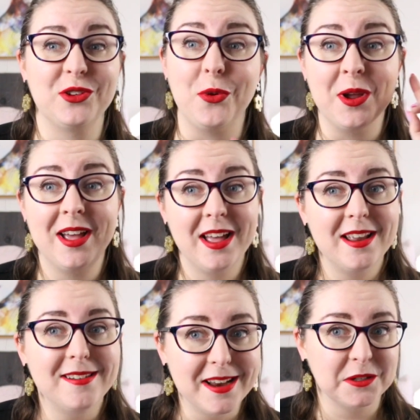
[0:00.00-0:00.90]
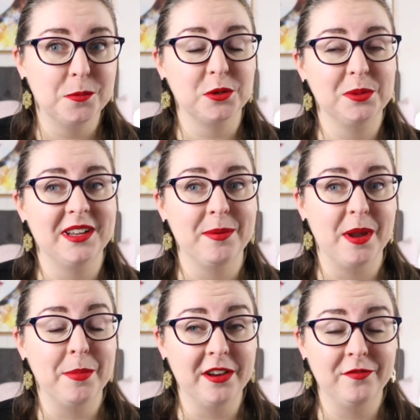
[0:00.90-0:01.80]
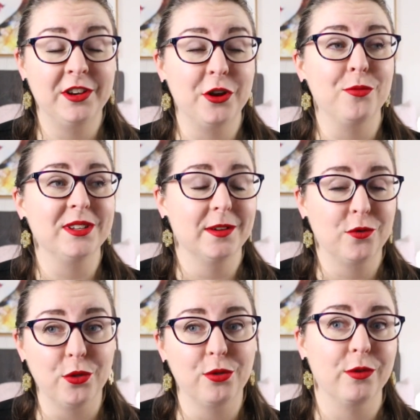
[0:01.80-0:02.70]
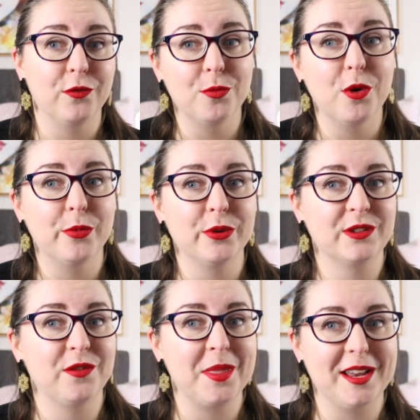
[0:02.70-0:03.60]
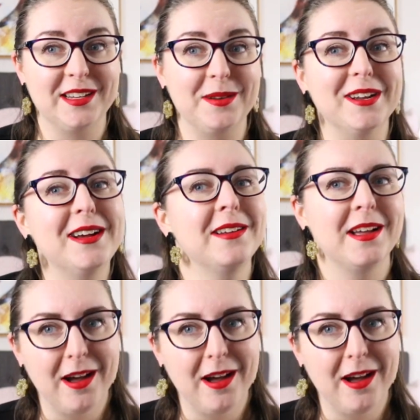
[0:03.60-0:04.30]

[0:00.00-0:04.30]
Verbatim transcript: So next books beside my bed video once I've gotten through a few more books from that TBR